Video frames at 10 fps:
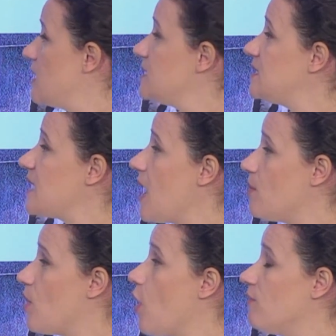
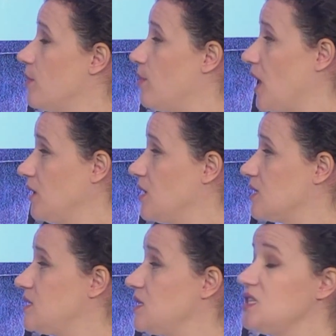Some of the pandas,